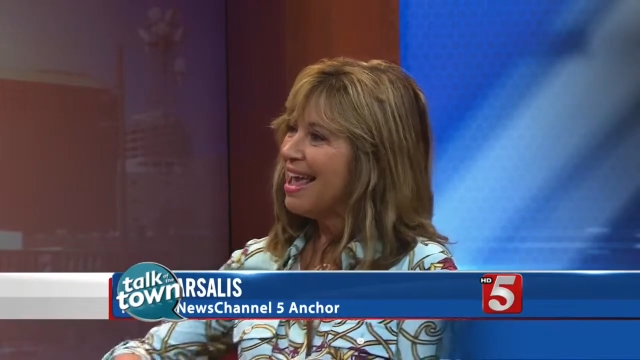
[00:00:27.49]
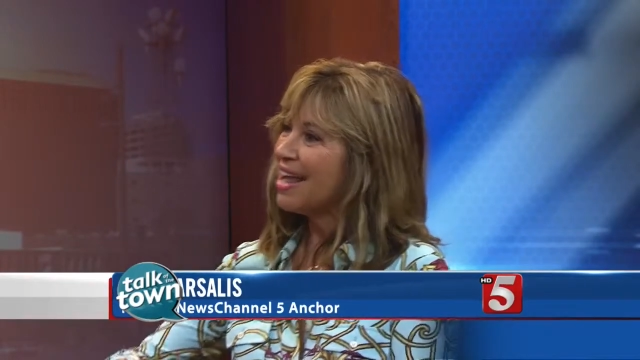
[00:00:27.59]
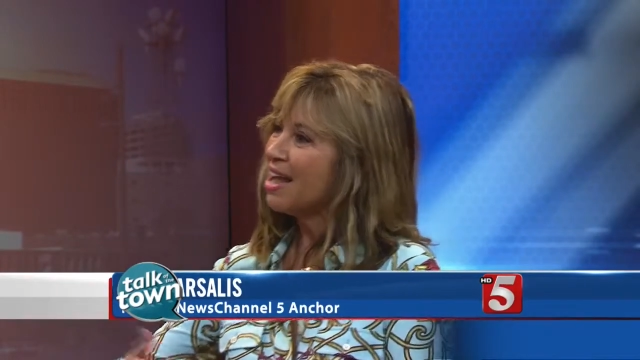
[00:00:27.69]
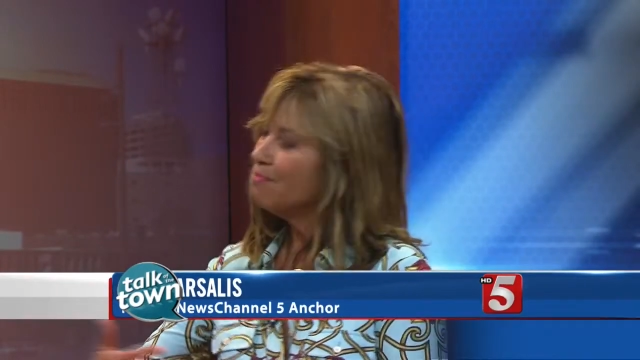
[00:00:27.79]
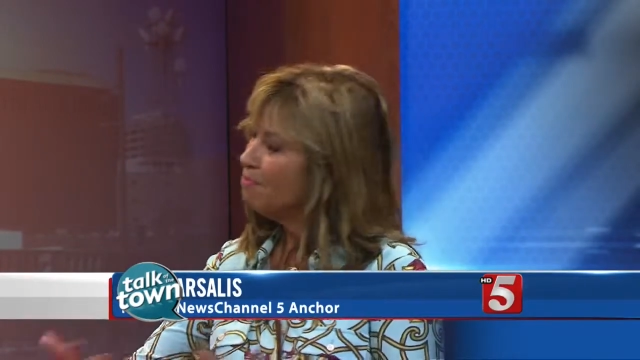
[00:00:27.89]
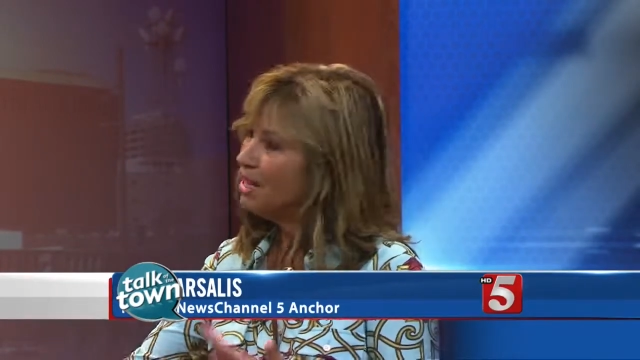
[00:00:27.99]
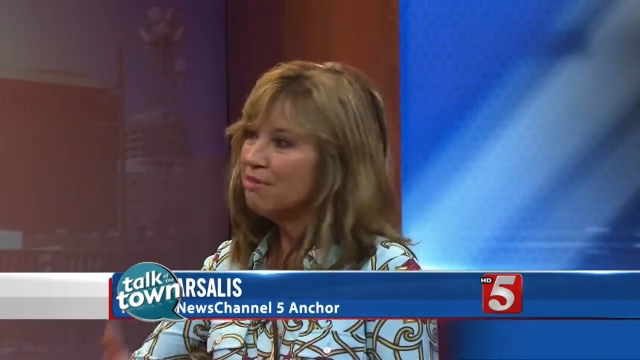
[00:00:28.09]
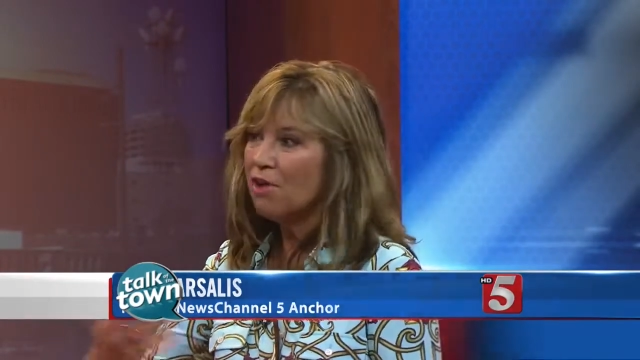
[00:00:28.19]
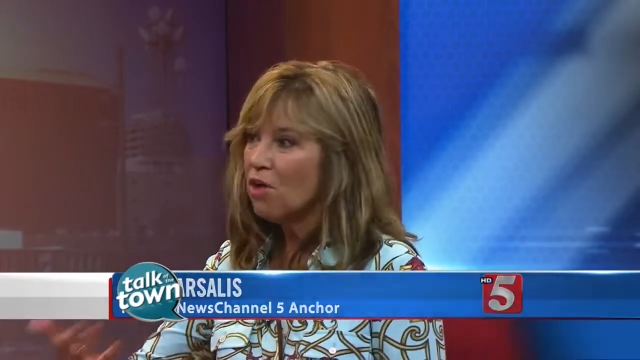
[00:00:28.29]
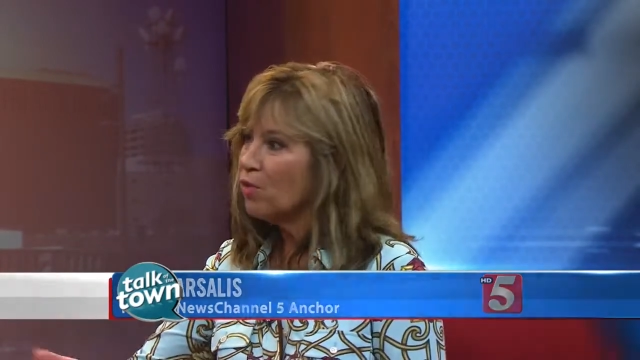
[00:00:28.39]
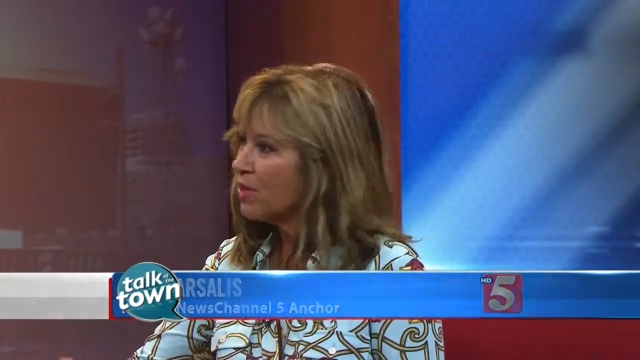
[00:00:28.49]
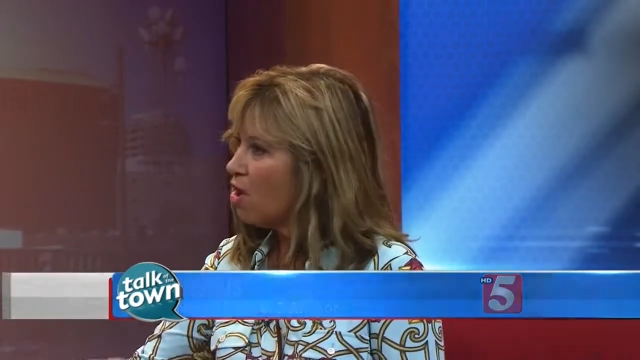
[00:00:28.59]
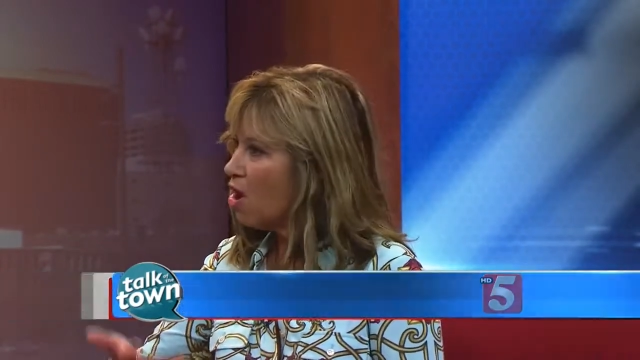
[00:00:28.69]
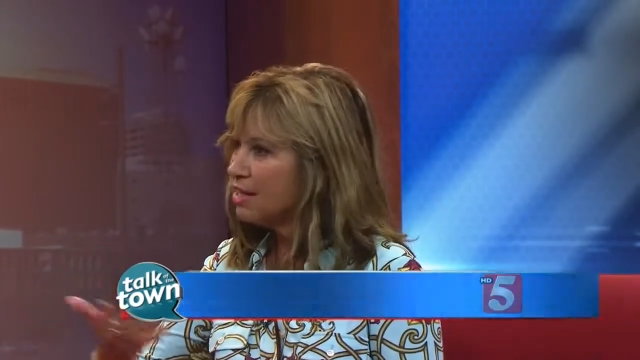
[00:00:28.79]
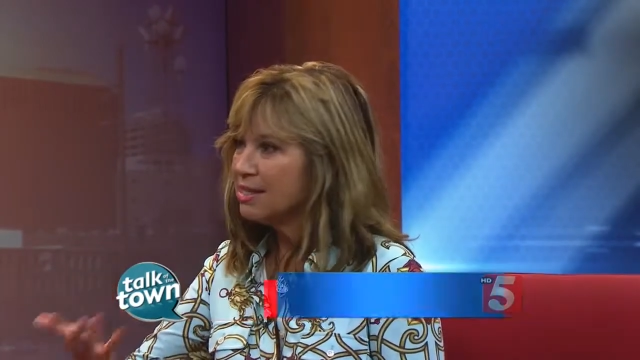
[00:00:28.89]
And I've been involved with
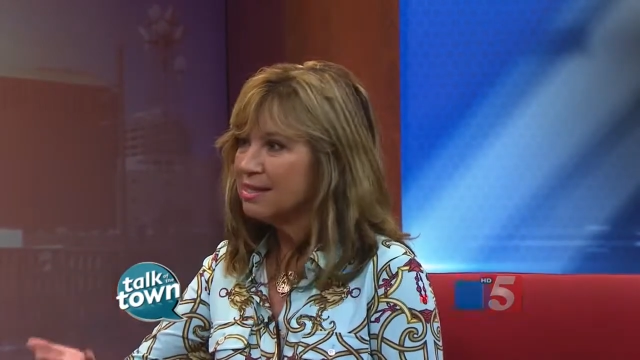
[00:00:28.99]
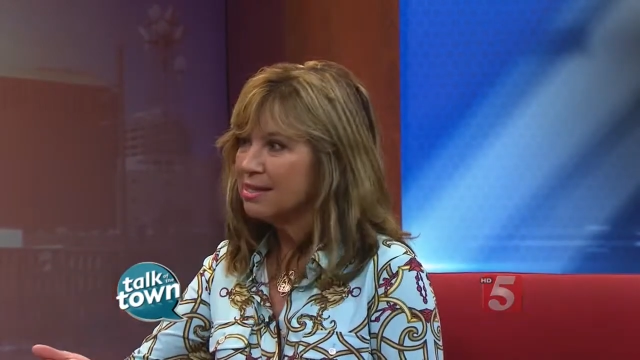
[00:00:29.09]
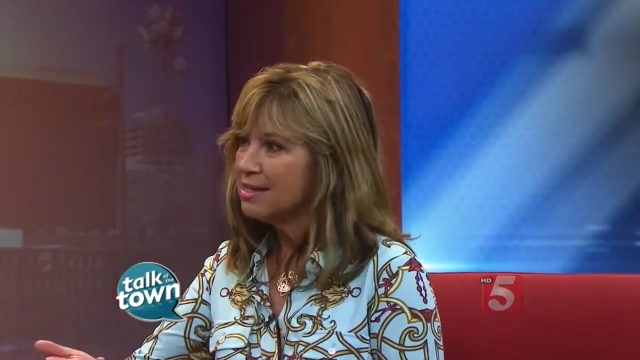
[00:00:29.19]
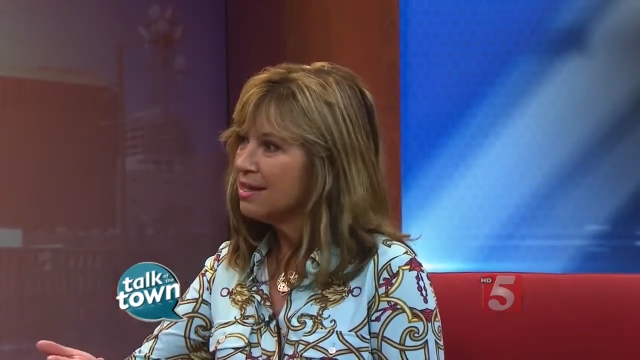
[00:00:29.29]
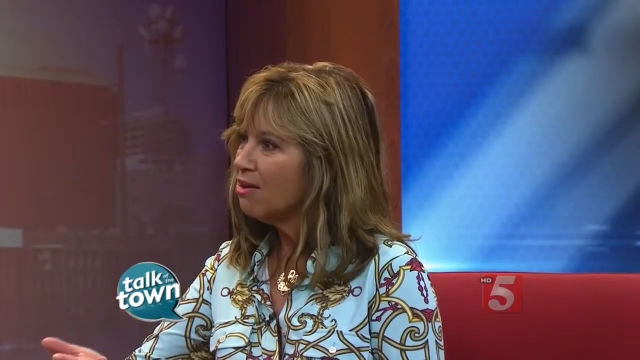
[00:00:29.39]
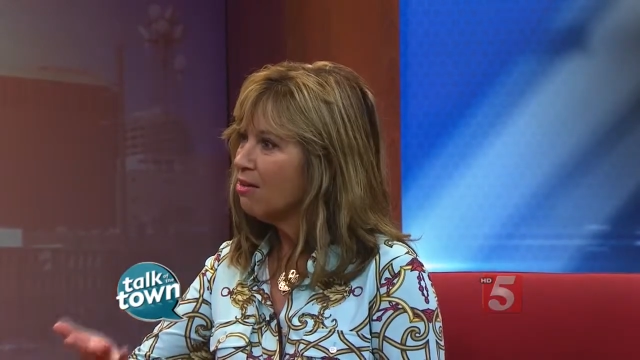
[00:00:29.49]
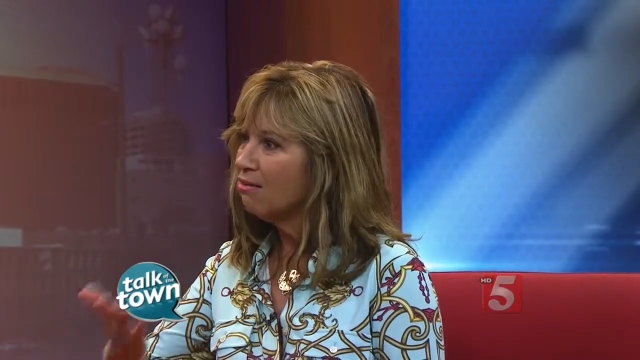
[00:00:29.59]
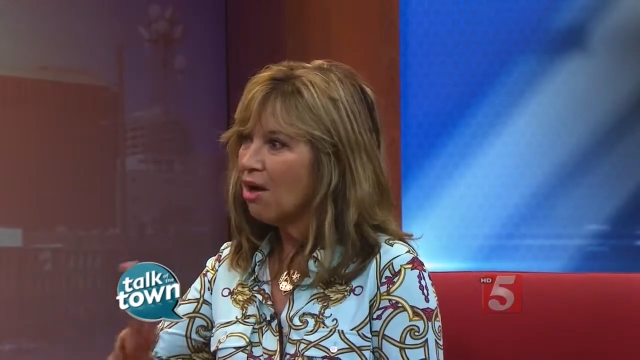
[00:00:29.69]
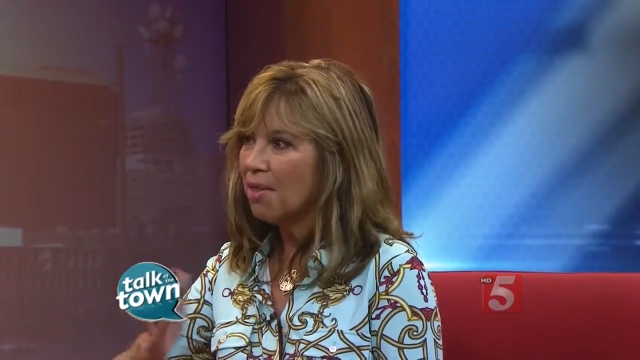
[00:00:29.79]
causes still